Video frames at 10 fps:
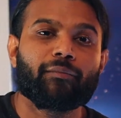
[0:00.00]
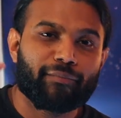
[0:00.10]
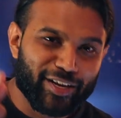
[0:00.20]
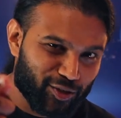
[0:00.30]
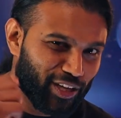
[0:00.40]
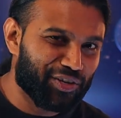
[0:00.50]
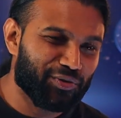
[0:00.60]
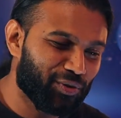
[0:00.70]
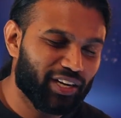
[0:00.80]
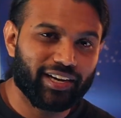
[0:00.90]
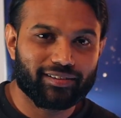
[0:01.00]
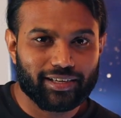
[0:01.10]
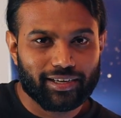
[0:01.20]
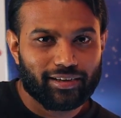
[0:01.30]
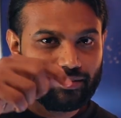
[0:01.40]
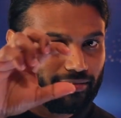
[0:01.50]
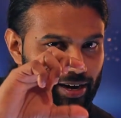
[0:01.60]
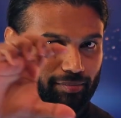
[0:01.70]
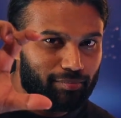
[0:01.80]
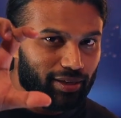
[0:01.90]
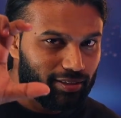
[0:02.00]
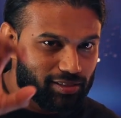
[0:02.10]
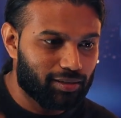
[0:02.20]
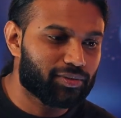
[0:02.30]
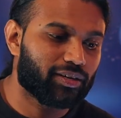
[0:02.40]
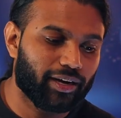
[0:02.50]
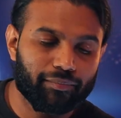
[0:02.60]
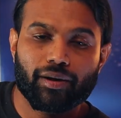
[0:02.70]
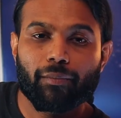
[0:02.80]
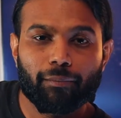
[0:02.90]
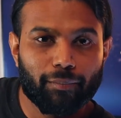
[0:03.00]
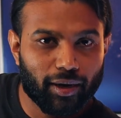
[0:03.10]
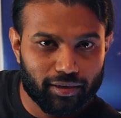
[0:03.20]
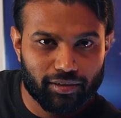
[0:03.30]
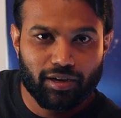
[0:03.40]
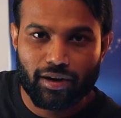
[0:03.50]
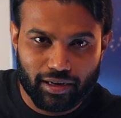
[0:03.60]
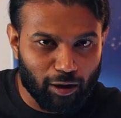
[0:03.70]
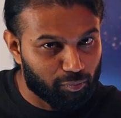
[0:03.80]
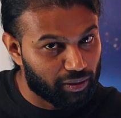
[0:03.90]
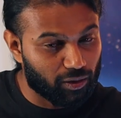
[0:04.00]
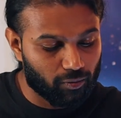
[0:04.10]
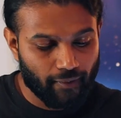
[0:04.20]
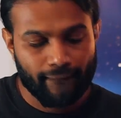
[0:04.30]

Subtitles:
make sure that you hit the red big subscribe button down below.